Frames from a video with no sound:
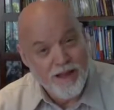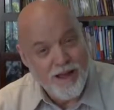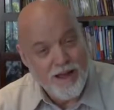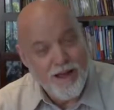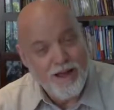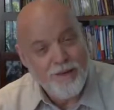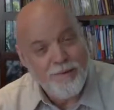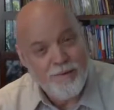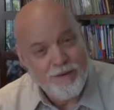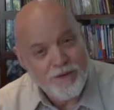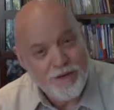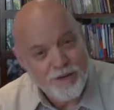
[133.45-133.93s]

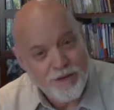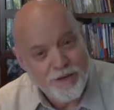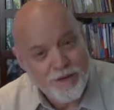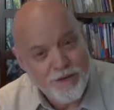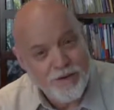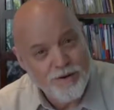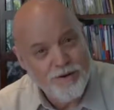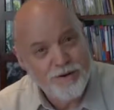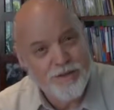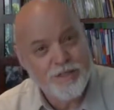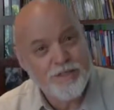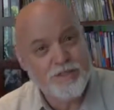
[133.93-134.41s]
I would
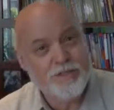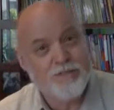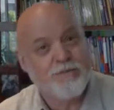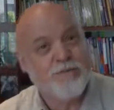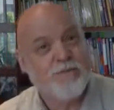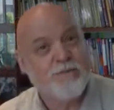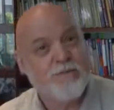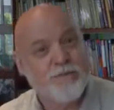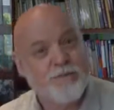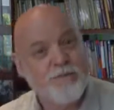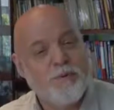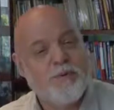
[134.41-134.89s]
encourage you,
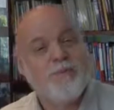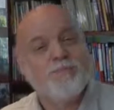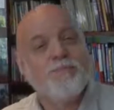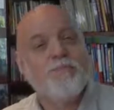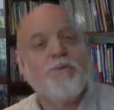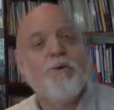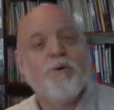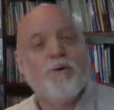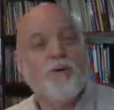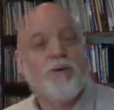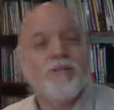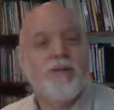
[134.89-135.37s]
spend
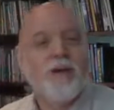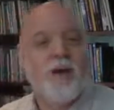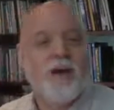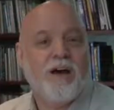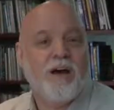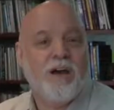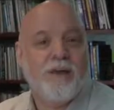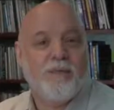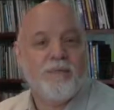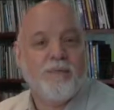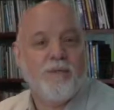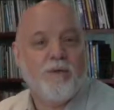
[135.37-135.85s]
more
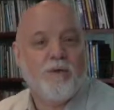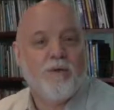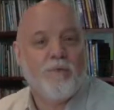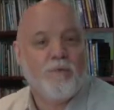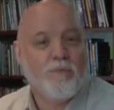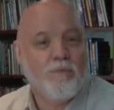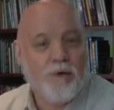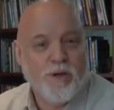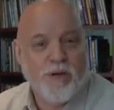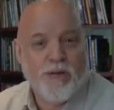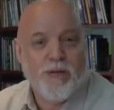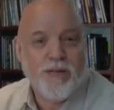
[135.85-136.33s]
time
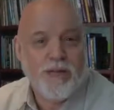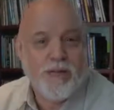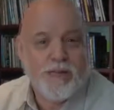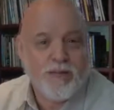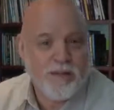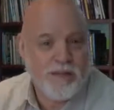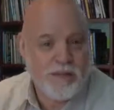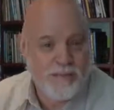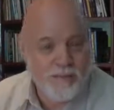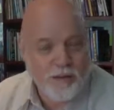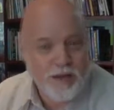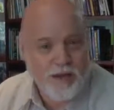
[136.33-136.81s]

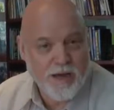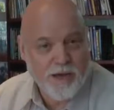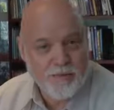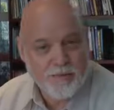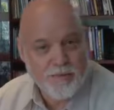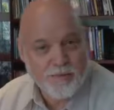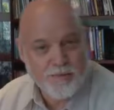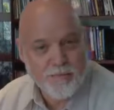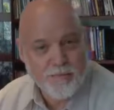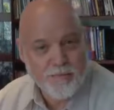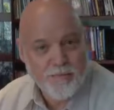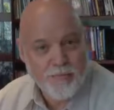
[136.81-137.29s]
reading the
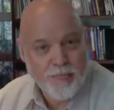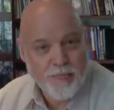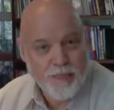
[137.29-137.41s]
Bible.